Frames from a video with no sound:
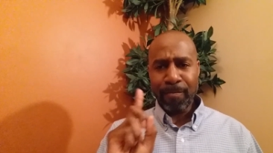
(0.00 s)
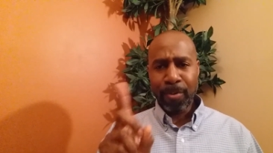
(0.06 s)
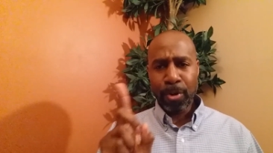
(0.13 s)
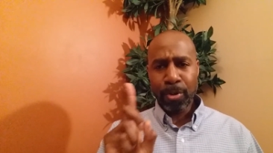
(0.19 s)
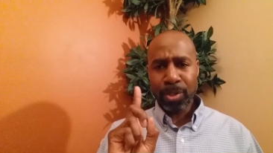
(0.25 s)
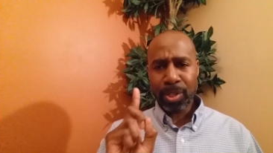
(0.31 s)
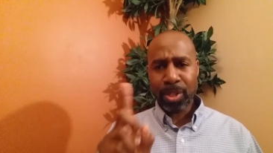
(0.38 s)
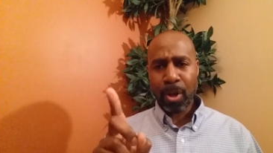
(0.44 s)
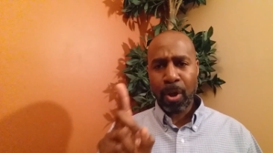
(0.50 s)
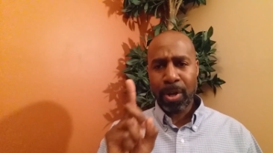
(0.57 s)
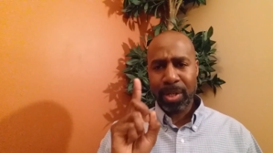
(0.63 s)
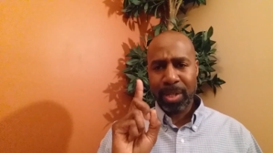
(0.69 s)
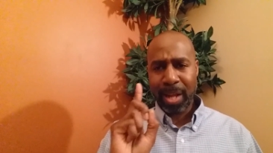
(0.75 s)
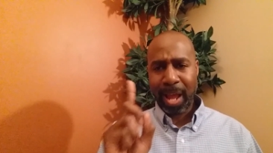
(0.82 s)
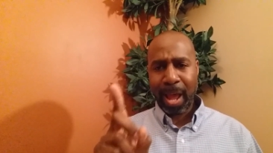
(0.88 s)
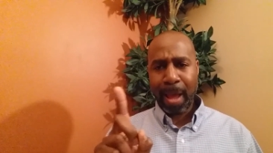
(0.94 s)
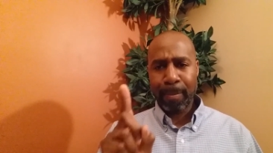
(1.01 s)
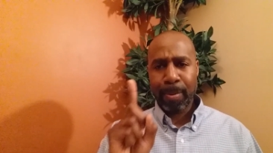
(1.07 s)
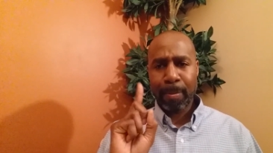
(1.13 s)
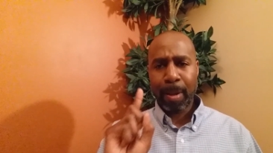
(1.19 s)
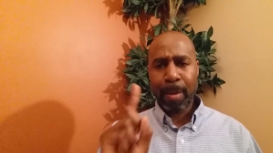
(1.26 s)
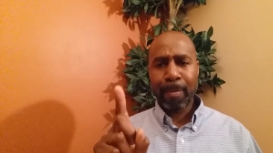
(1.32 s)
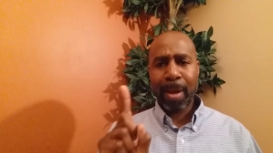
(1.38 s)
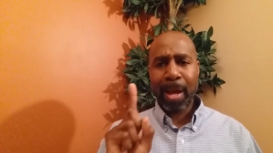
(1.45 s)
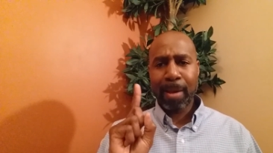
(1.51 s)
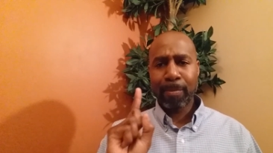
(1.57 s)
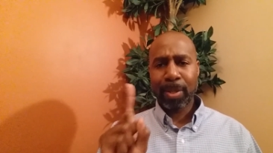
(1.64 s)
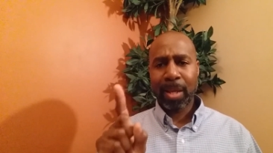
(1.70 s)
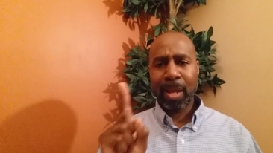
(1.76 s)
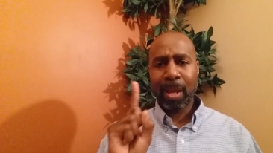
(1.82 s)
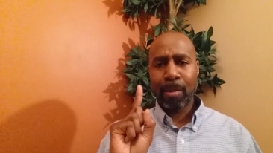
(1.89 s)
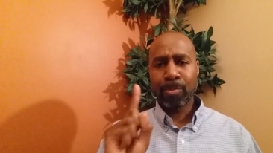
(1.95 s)
first started to happen, my mind
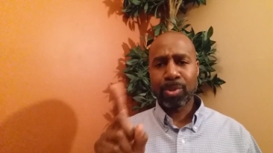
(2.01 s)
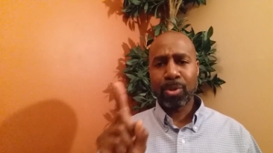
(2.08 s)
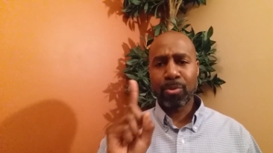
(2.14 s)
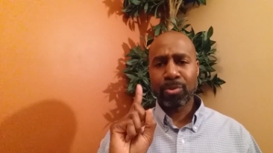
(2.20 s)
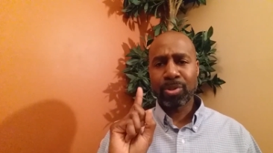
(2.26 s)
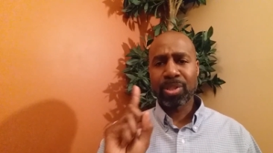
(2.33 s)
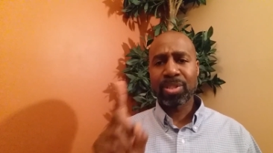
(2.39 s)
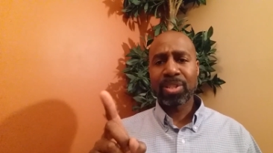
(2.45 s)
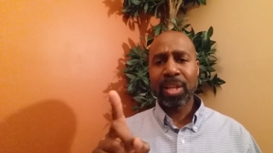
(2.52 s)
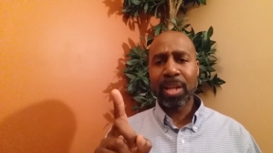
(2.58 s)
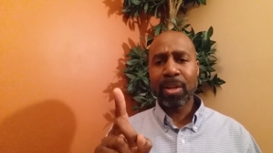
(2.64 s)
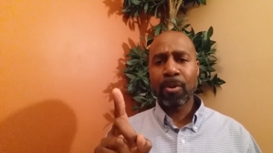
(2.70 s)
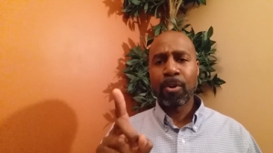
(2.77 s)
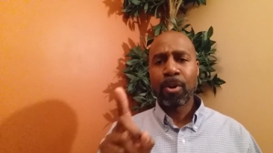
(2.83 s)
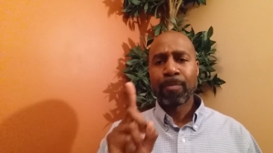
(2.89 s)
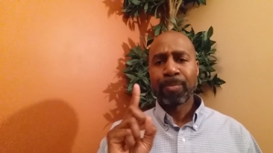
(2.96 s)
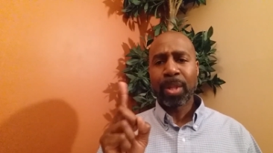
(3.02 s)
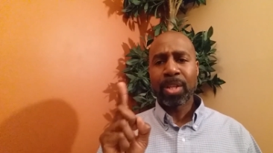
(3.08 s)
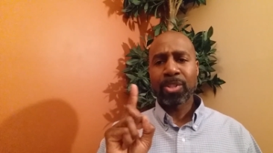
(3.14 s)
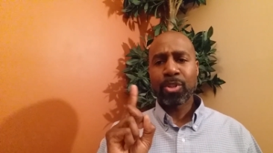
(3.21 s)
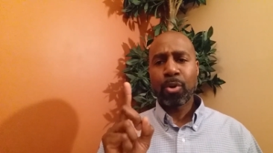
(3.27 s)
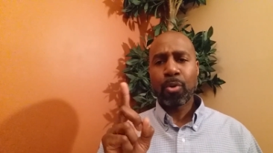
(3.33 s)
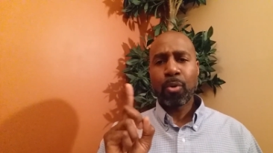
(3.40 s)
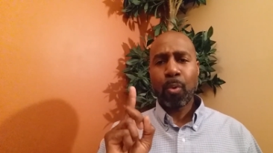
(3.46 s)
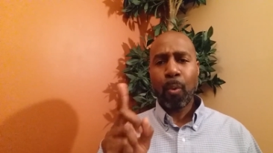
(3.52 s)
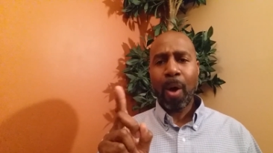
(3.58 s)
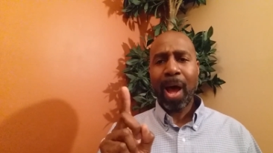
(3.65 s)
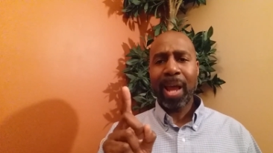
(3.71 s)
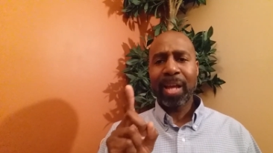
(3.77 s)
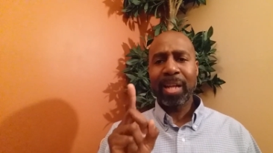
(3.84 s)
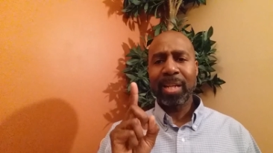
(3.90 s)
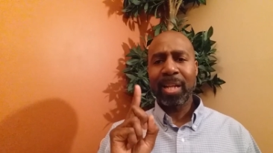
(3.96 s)
became so still and so
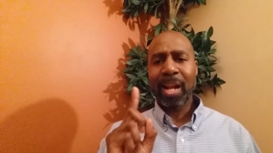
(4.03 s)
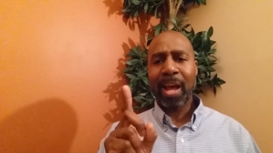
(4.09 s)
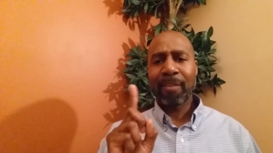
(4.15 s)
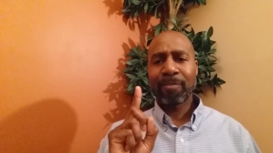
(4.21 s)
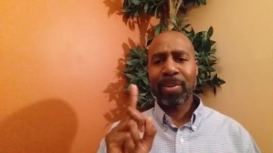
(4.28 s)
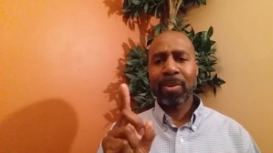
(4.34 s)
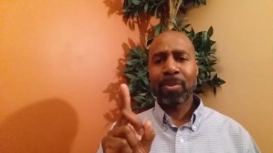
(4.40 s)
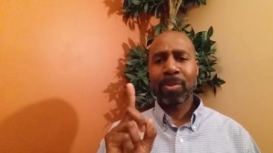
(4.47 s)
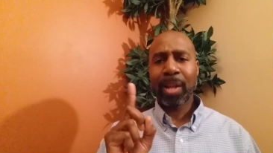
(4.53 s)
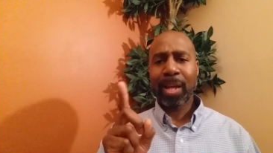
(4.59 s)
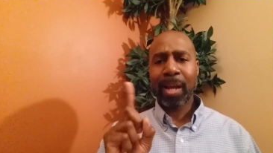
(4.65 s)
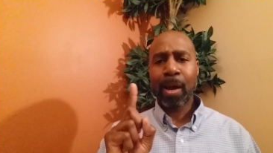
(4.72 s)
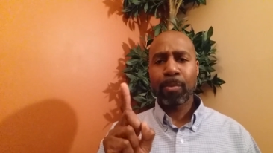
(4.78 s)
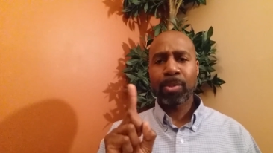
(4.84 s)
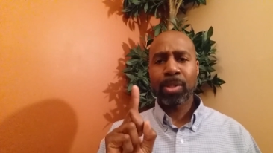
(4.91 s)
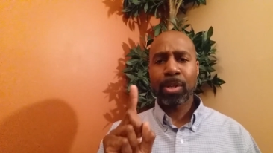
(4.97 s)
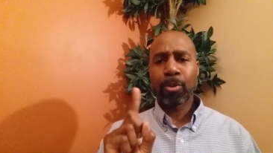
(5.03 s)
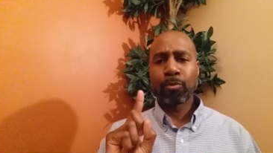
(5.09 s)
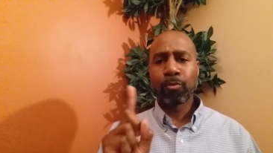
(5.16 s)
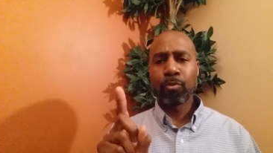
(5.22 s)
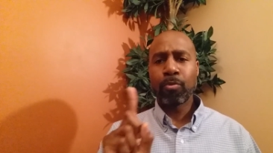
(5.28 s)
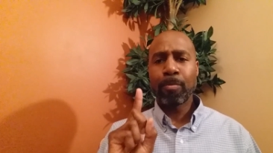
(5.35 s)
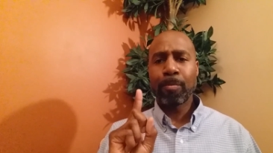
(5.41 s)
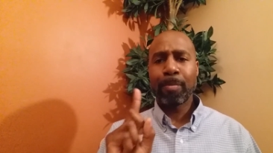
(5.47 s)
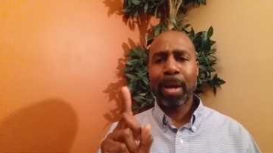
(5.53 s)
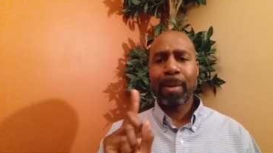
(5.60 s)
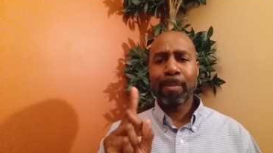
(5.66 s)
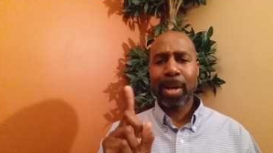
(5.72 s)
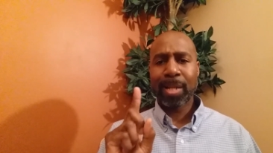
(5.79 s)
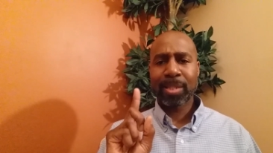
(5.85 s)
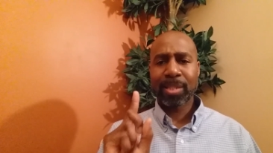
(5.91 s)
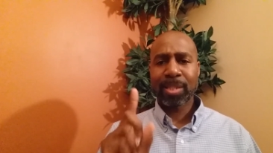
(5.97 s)
quiet that I felt like I was in a room by
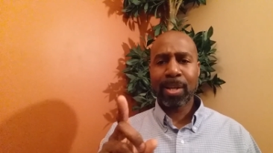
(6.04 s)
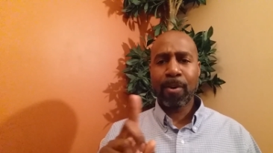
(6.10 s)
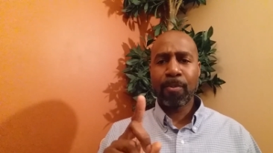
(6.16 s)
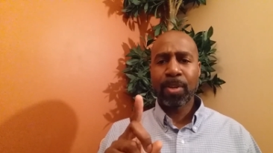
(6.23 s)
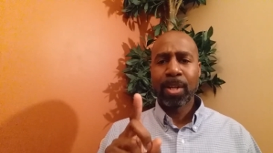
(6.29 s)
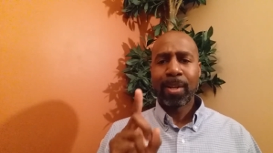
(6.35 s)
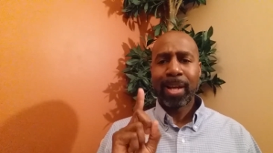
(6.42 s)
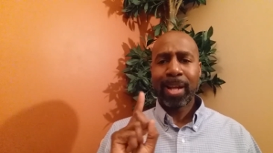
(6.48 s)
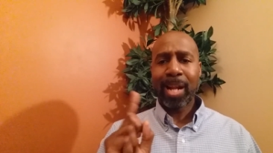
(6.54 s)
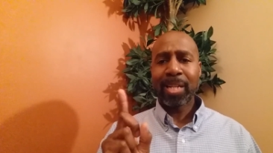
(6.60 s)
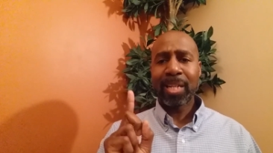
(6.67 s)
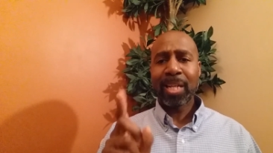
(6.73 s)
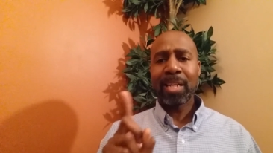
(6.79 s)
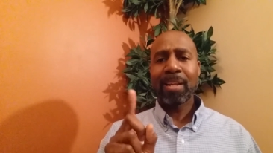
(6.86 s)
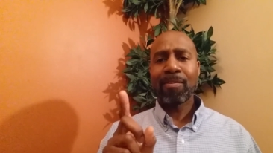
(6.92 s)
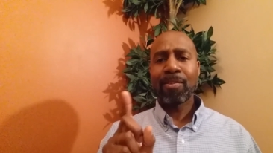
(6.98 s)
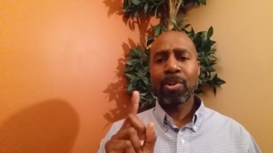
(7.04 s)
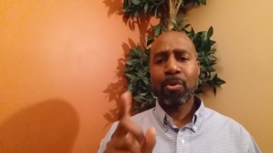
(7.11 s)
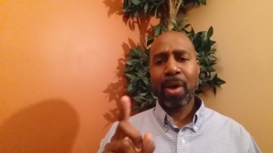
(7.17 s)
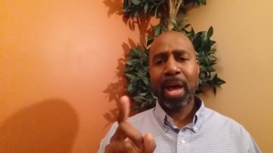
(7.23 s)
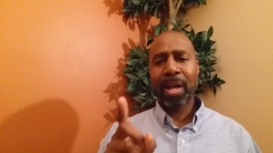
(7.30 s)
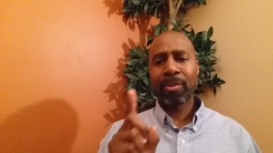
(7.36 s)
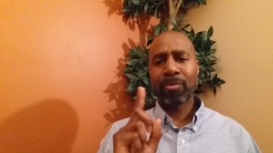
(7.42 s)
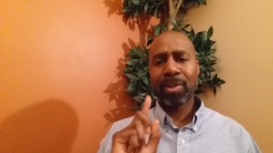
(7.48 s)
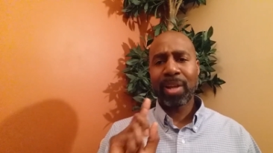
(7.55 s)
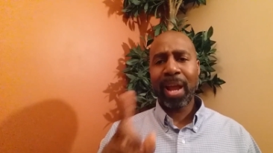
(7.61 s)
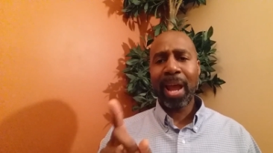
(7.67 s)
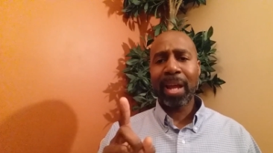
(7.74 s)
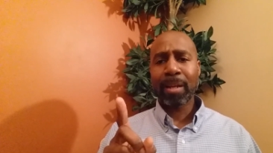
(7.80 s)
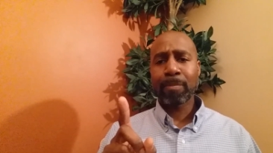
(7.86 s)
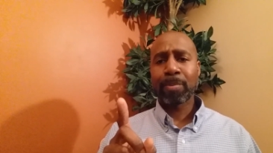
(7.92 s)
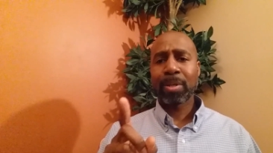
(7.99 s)
myself and I didn't even know how to
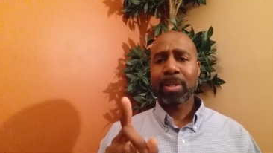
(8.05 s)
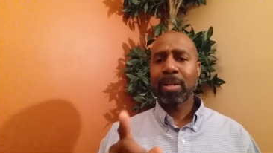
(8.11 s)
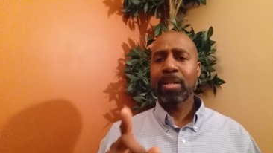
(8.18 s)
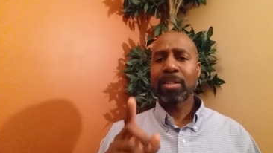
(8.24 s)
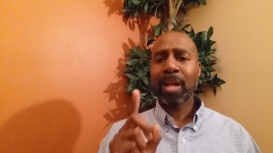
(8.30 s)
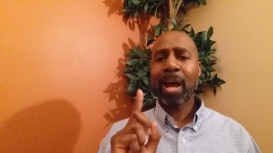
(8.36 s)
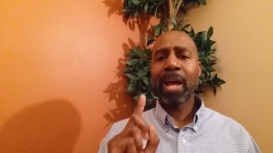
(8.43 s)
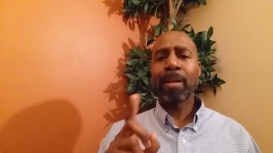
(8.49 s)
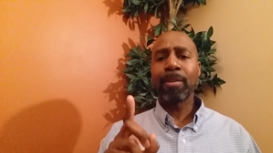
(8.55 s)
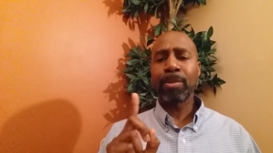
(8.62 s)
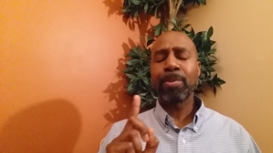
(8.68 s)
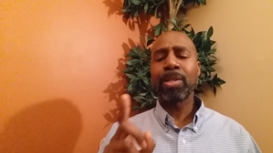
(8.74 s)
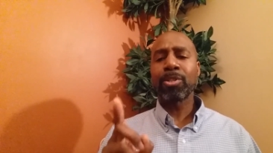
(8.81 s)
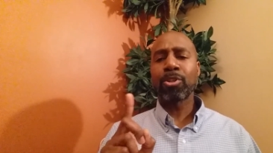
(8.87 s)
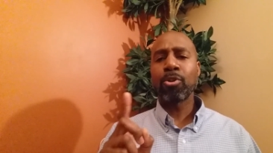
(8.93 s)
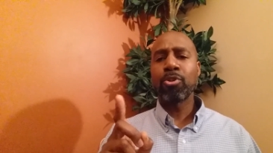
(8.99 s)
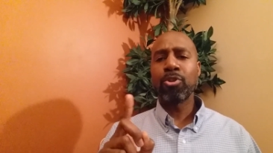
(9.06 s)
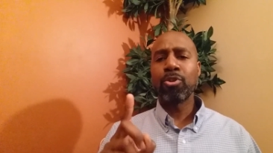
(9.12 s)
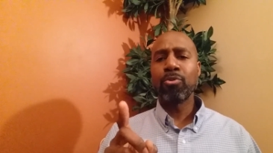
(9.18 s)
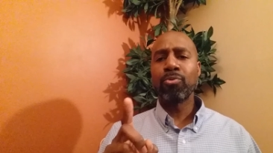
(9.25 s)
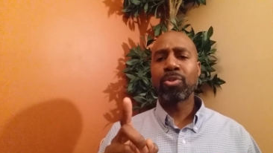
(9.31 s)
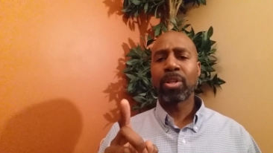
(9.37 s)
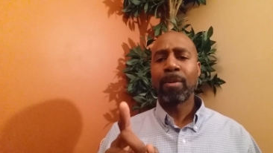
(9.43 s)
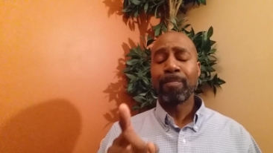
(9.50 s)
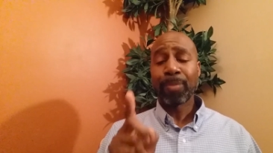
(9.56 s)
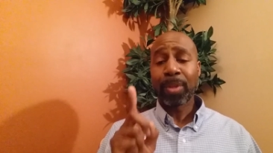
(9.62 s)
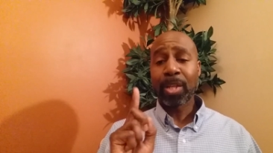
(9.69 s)
react because I have been so used,